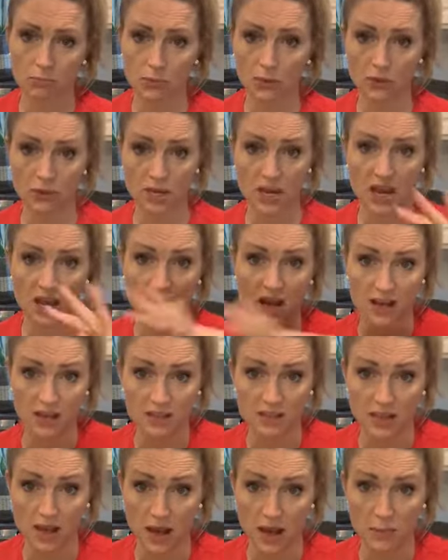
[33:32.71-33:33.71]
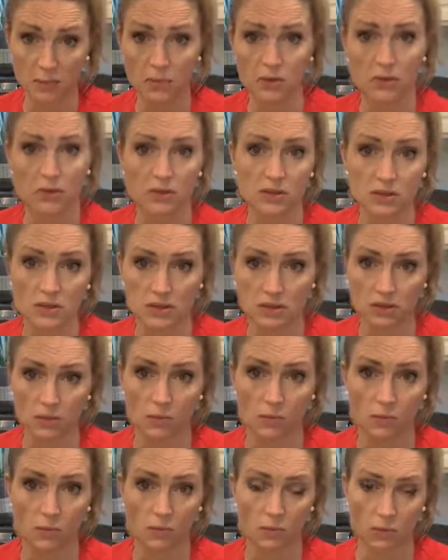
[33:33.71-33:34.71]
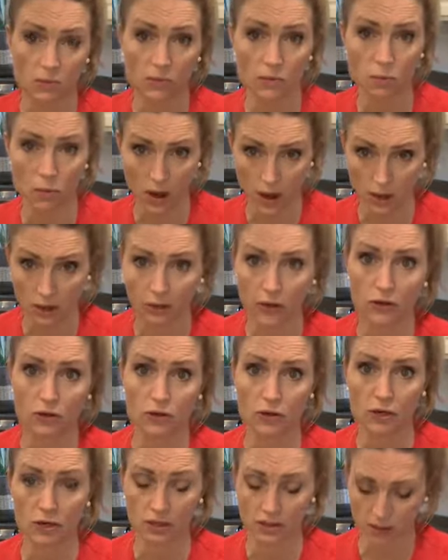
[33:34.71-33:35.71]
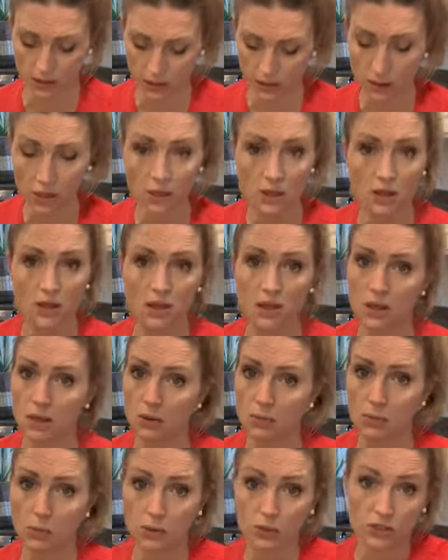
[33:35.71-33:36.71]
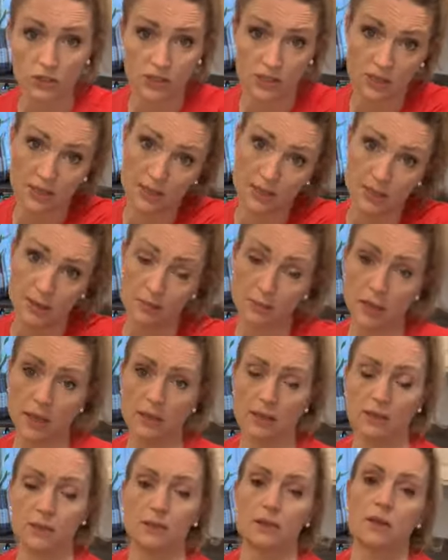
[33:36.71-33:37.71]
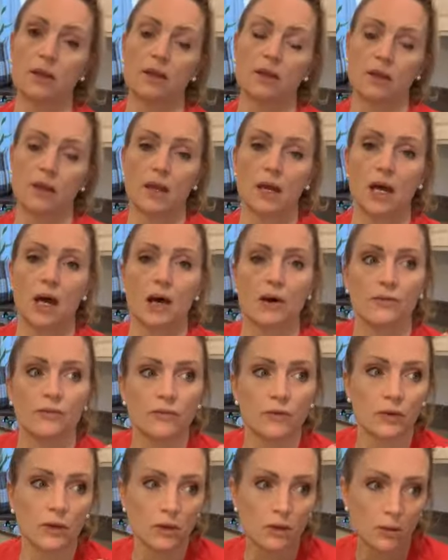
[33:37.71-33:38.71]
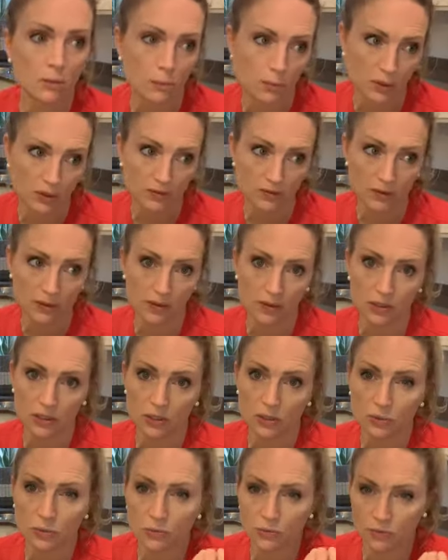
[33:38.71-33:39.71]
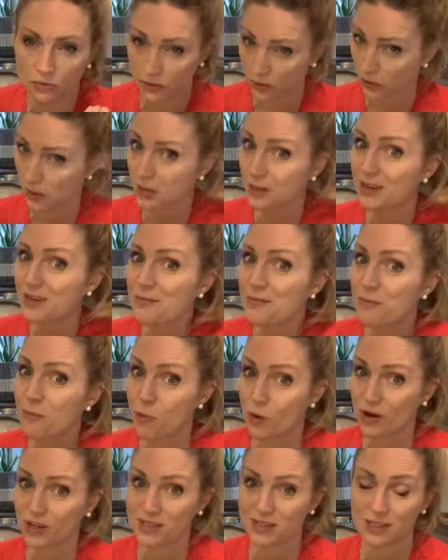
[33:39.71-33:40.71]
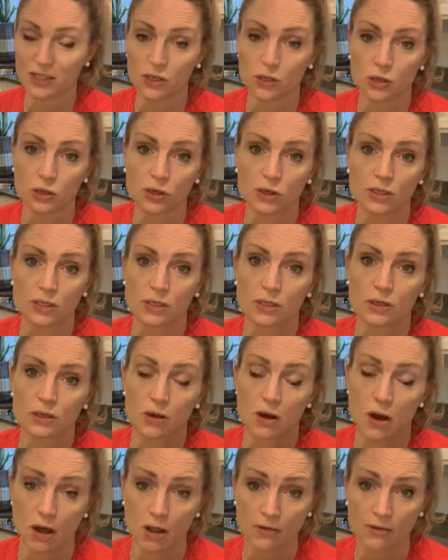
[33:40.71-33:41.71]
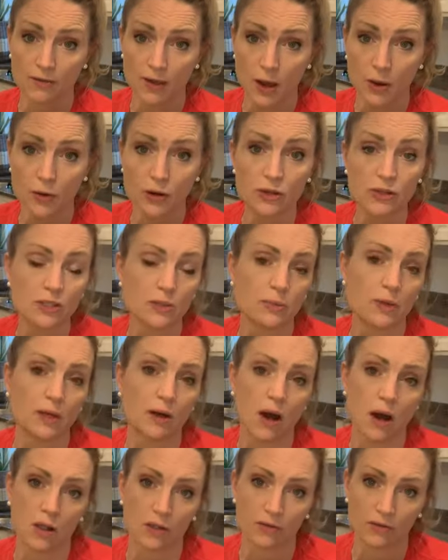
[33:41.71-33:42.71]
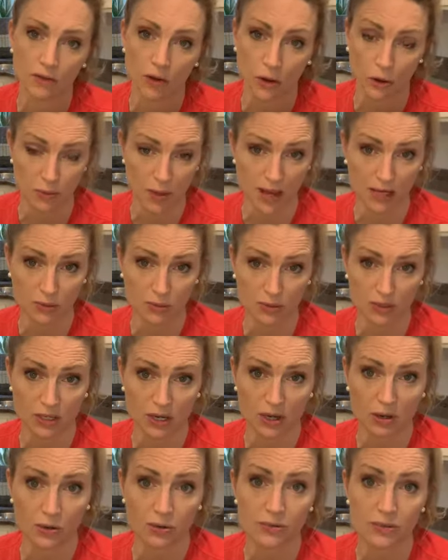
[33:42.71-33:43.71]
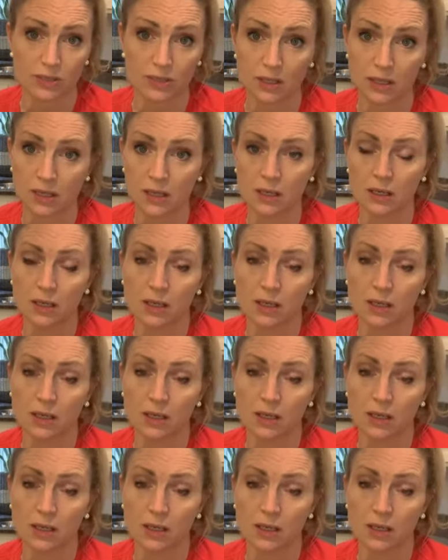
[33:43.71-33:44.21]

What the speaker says: put that on top, steam with water underneath, push the steam button, and then I have perfectly, very moistly cooked cauliflower to make cauliflower mashed potatoes.